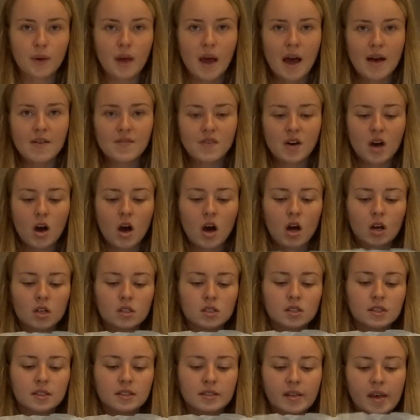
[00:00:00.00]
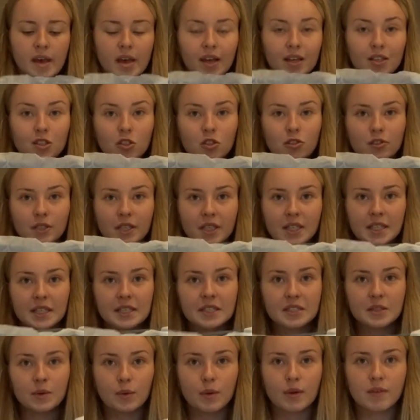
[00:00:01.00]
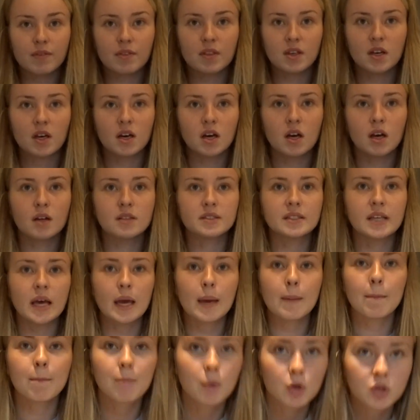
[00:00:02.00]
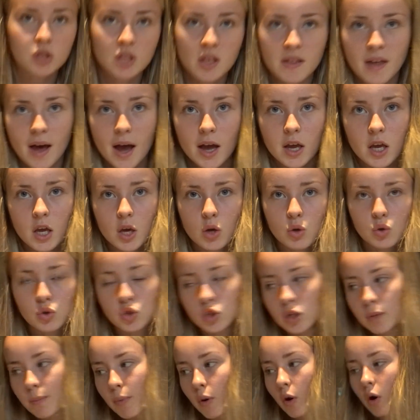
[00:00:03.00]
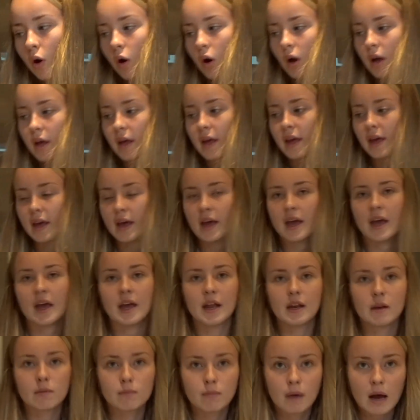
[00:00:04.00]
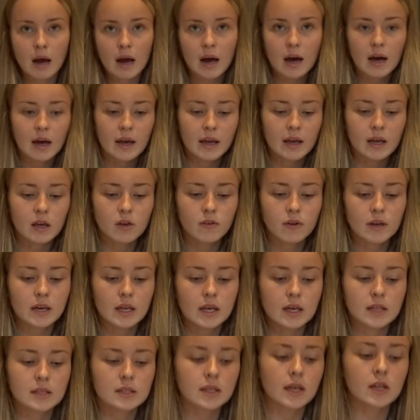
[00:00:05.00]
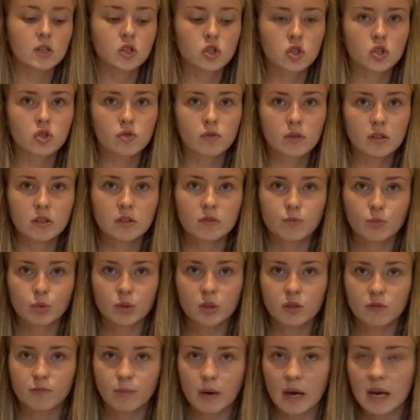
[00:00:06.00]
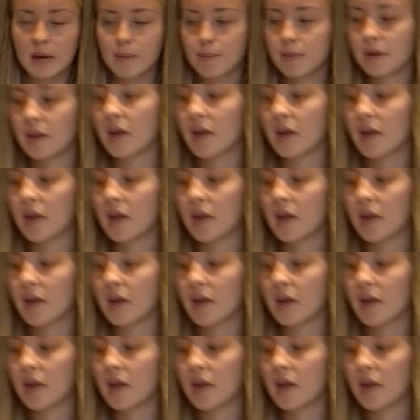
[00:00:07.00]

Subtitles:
we have our tin greased with the same butter that I used to put in my ingredients and just grease-proof papered